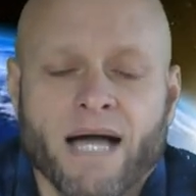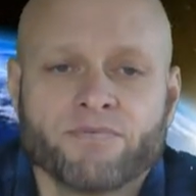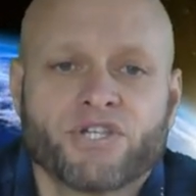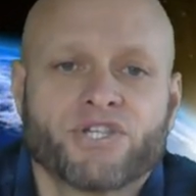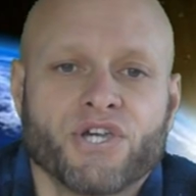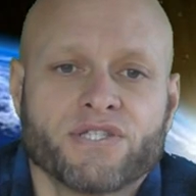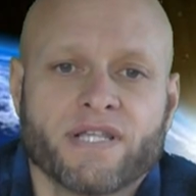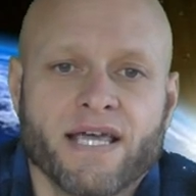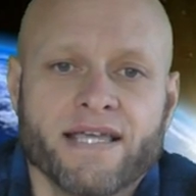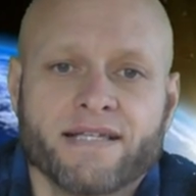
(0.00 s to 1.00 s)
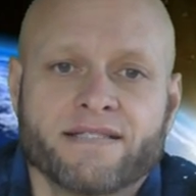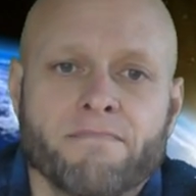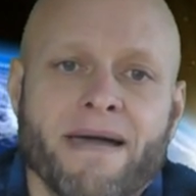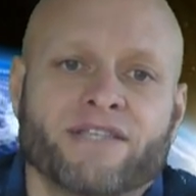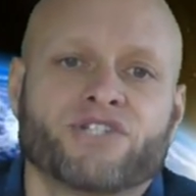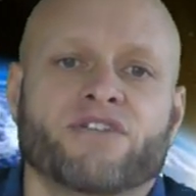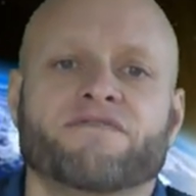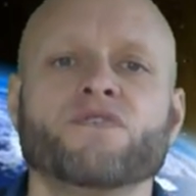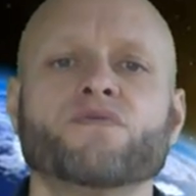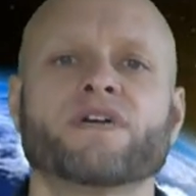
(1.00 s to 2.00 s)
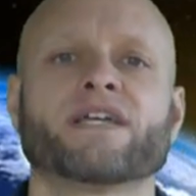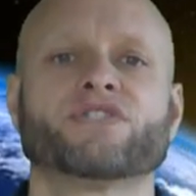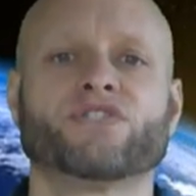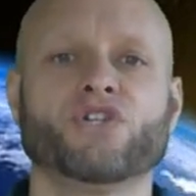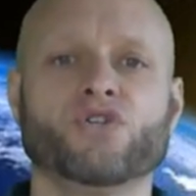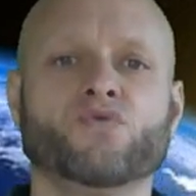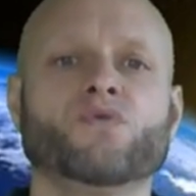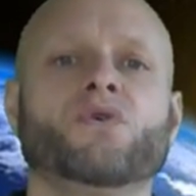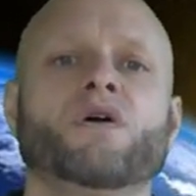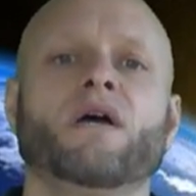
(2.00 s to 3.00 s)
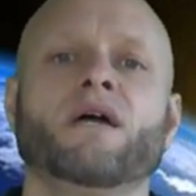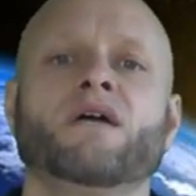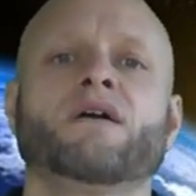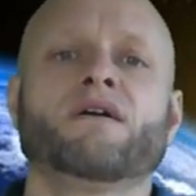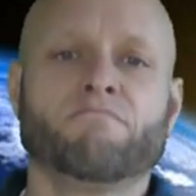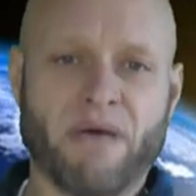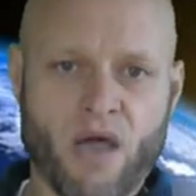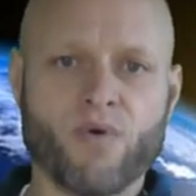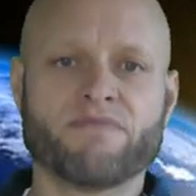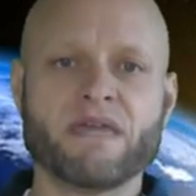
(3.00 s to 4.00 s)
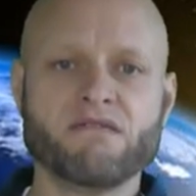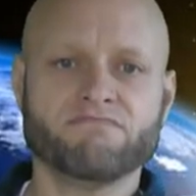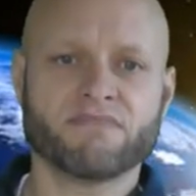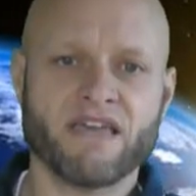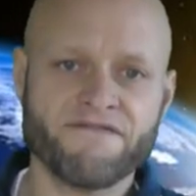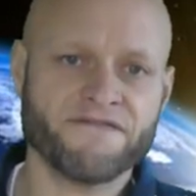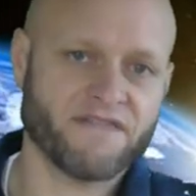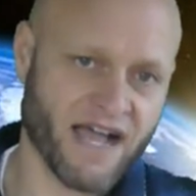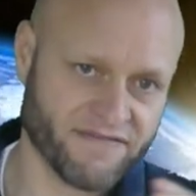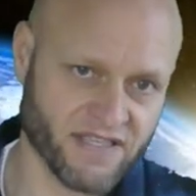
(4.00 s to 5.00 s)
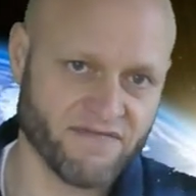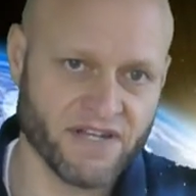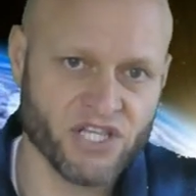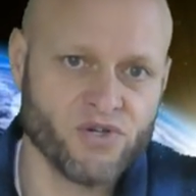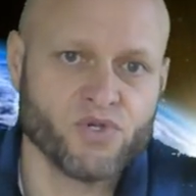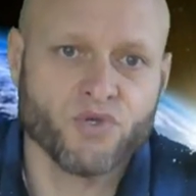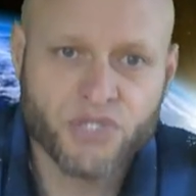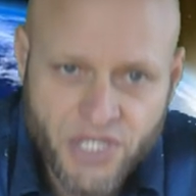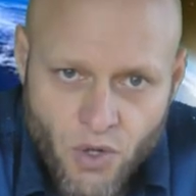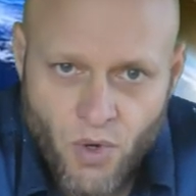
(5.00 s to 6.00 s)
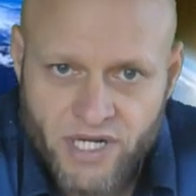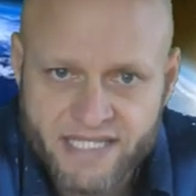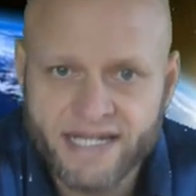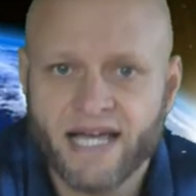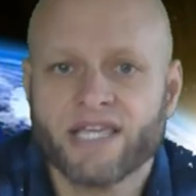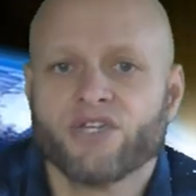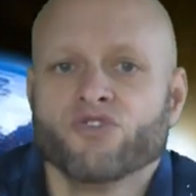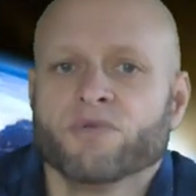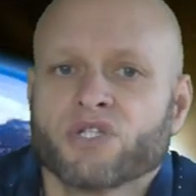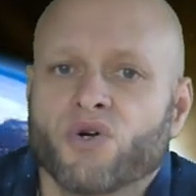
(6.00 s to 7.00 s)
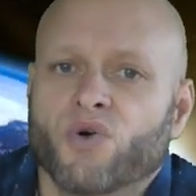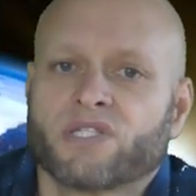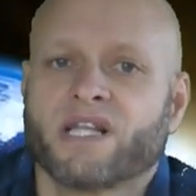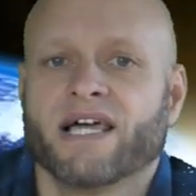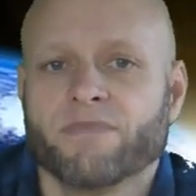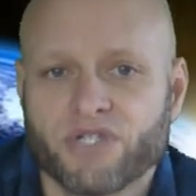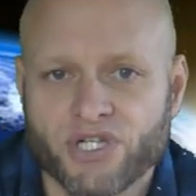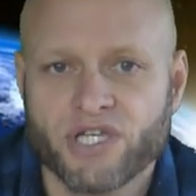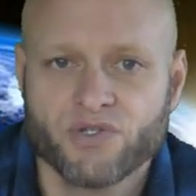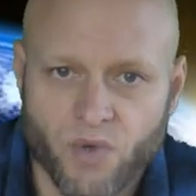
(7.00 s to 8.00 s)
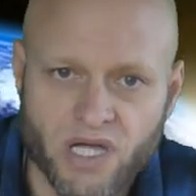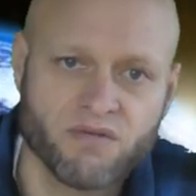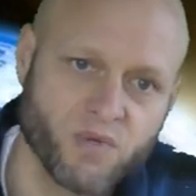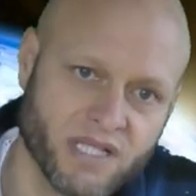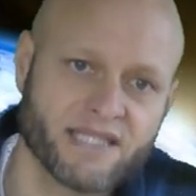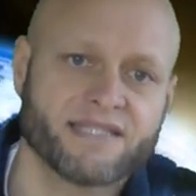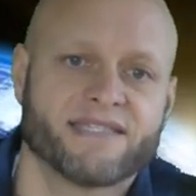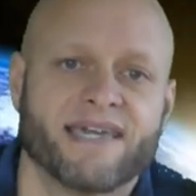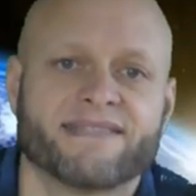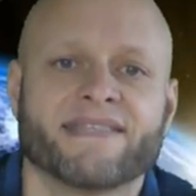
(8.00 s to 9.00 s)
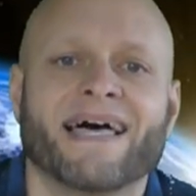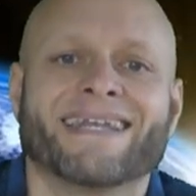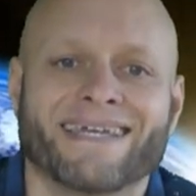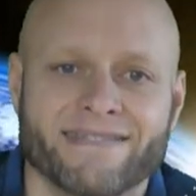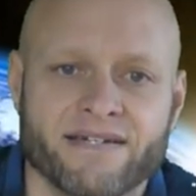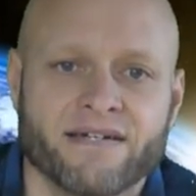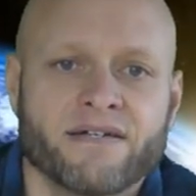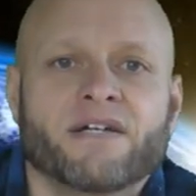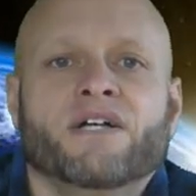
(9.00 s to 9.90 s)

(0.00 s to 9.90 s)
I'm just here today to mention a few things to you. Bear with me, if after the video you still want to deny human-caused climate change, well, we'll get to that later.